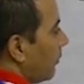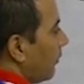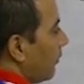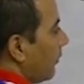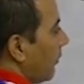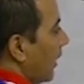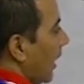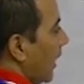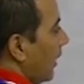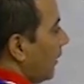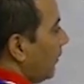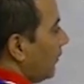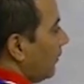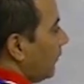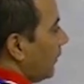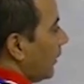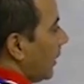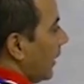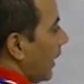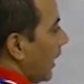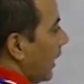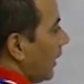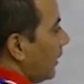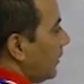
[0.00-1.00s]
5
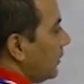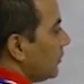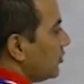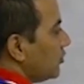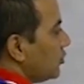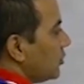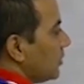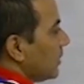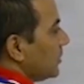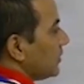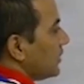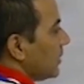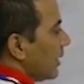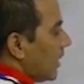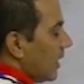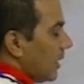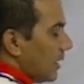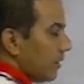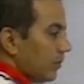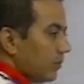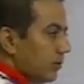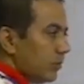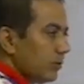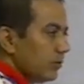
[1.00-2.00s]
and 6
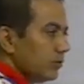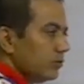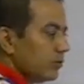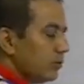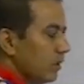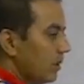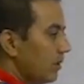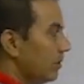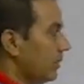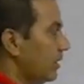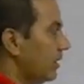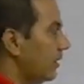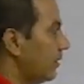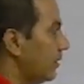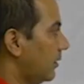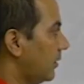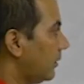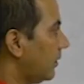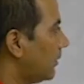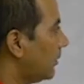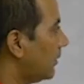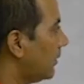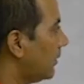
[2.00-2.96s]
electrons will be there.